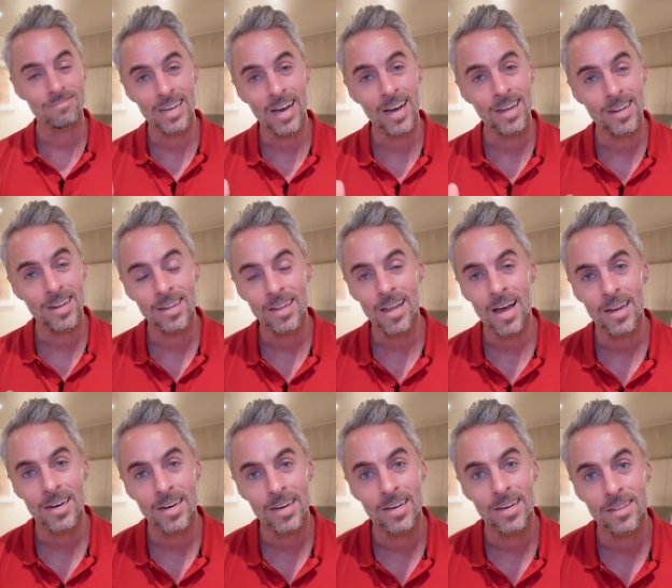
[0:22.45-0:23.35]
not a
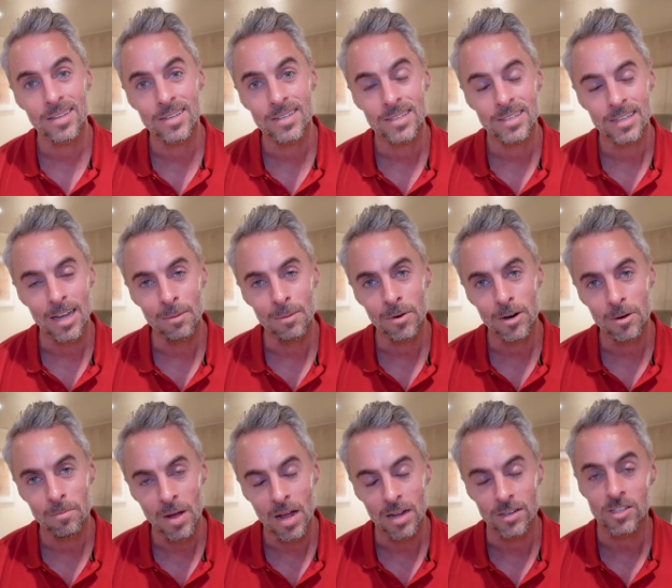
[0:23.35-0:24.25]
lot in the summer
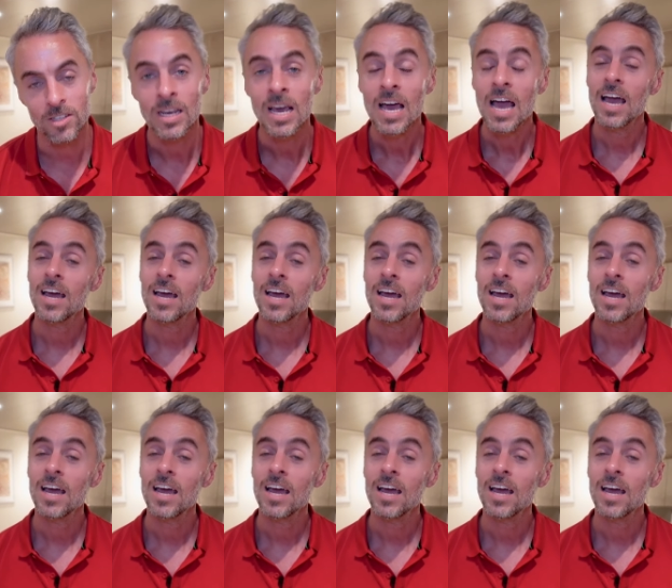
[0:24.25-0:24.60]
months.